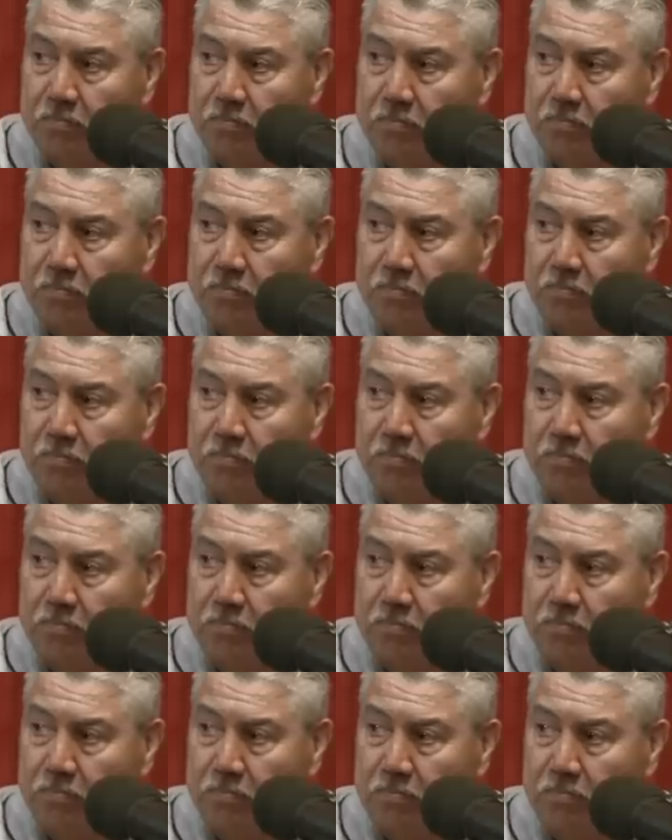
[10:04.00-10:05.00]

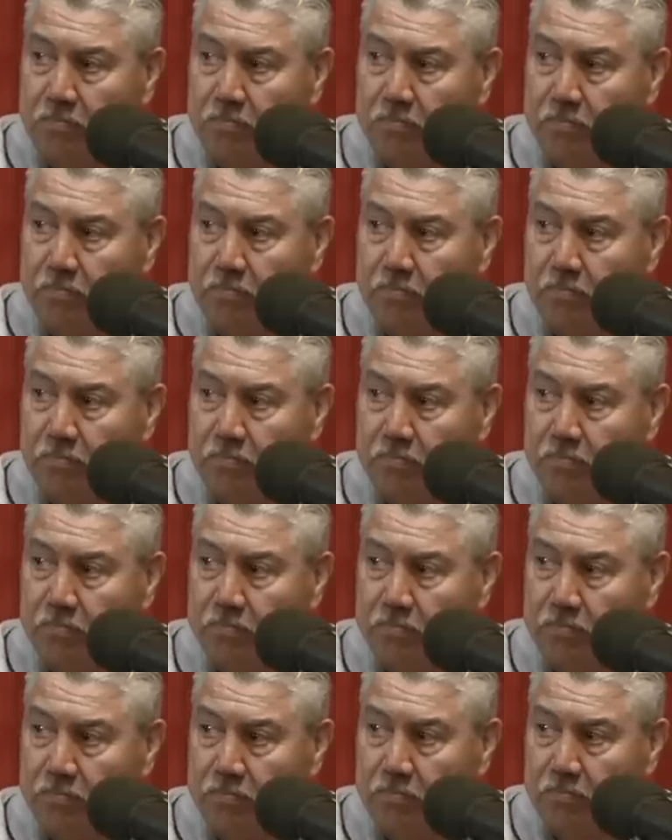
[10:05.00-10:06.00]

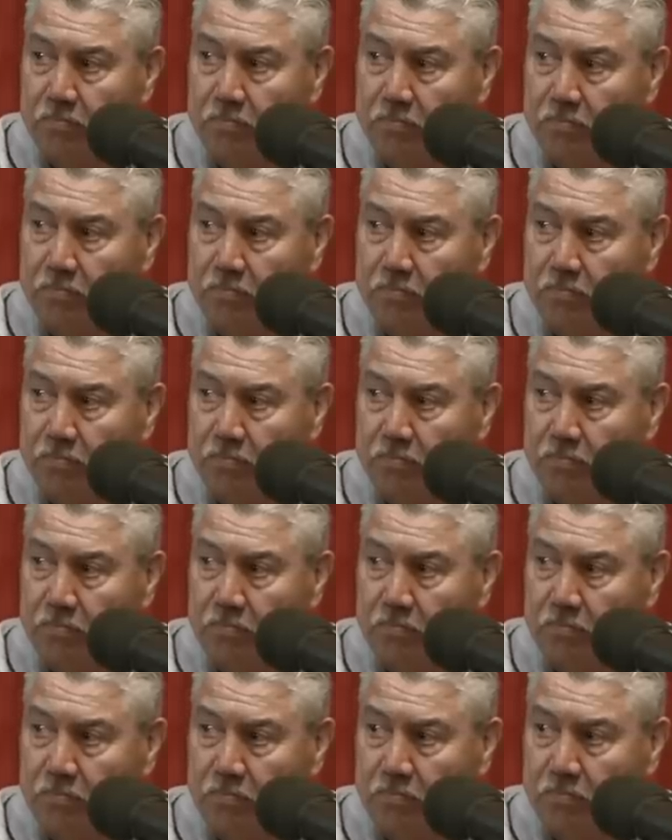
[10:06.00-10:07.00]

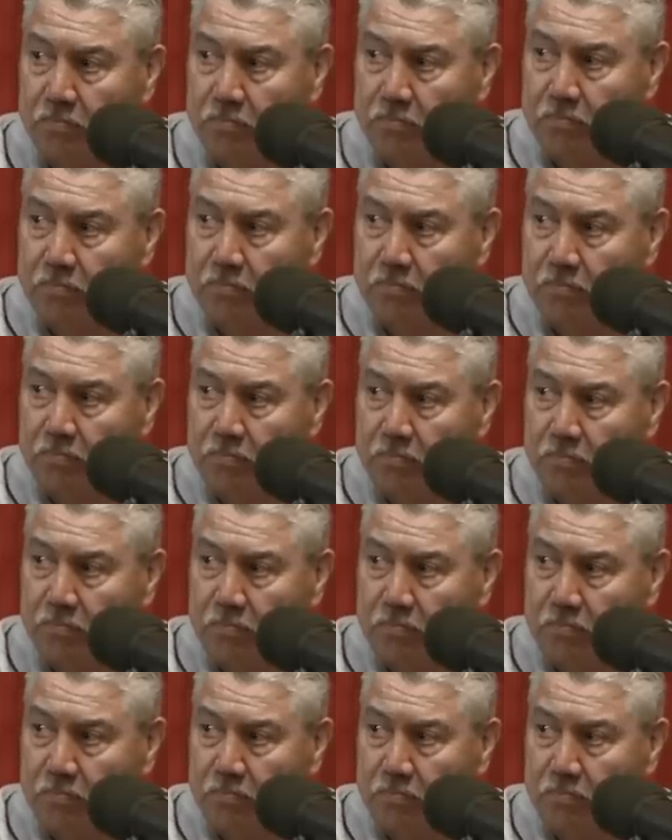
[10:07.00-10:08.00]

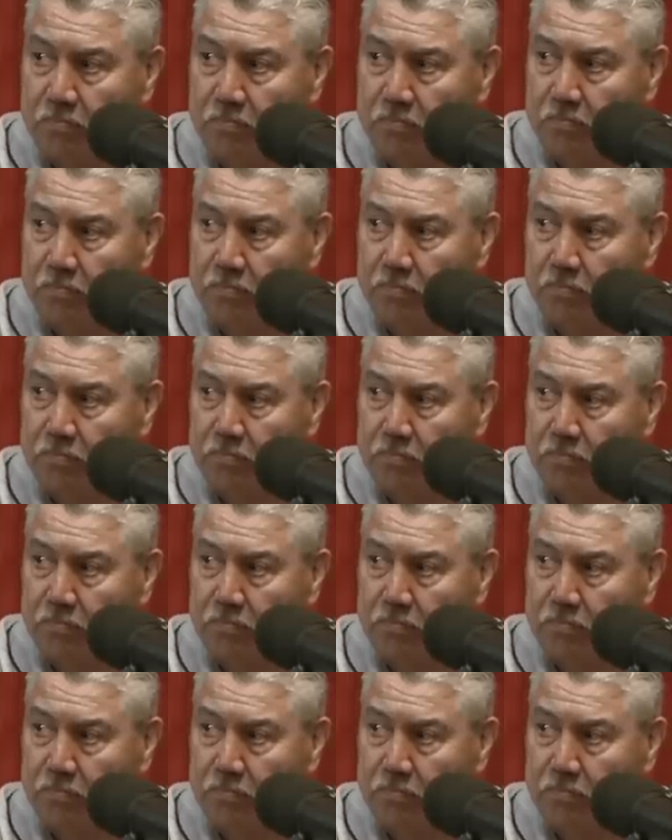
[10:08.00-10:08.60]
(not speaking)